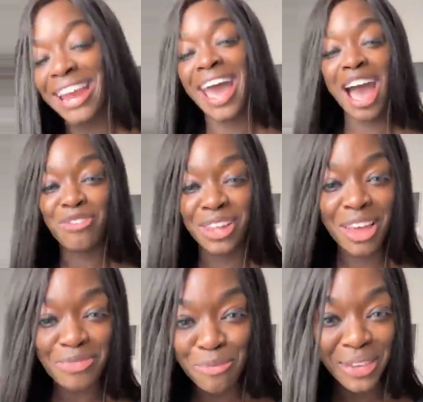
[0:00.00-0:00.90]
that I have. I
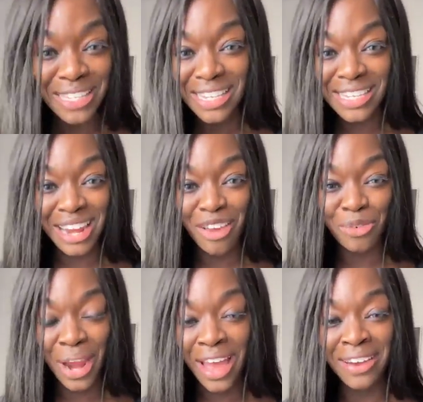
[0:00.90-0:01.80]
love the business that I
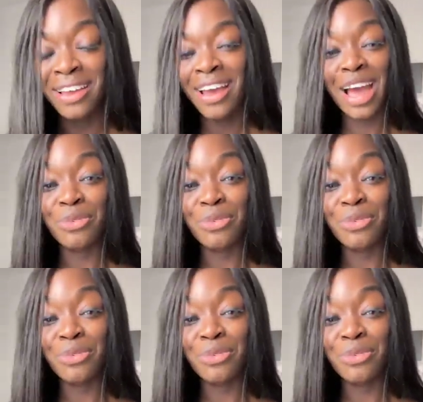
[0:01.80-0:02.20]
run.